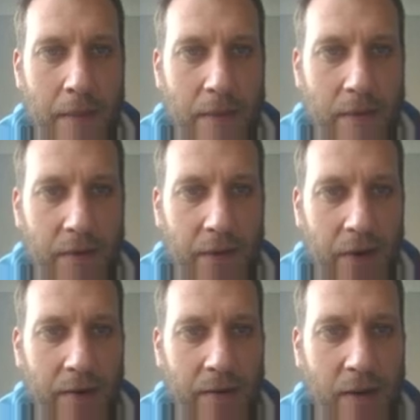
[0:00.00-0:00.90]
So if
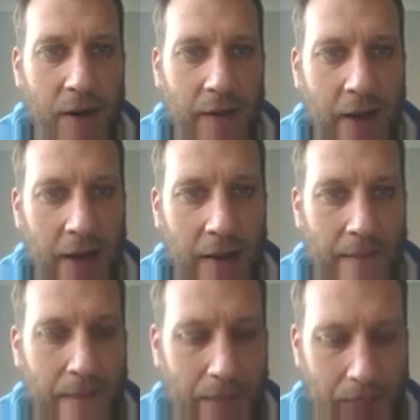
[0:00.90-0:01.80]
I start the
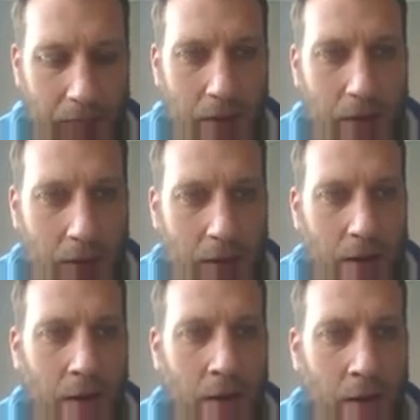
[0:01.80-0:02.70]
game,
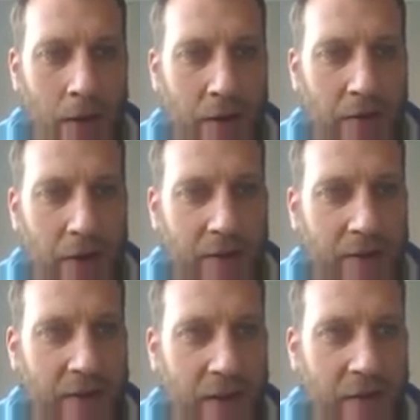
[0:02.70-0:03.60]
if I
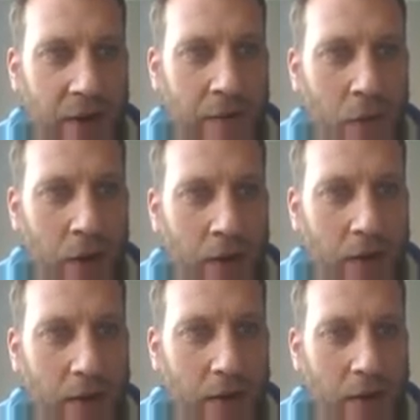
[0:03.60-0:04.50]
successfully avoid
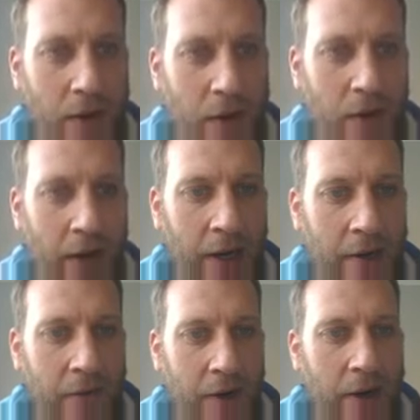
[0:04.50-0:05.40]
our
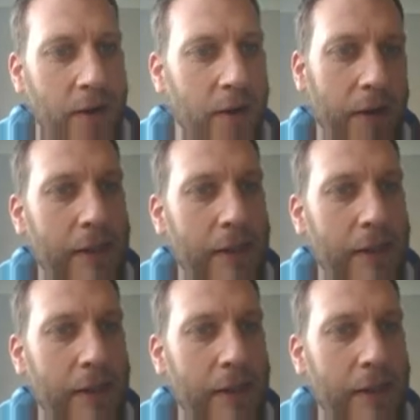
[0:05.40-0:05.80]
alien friend,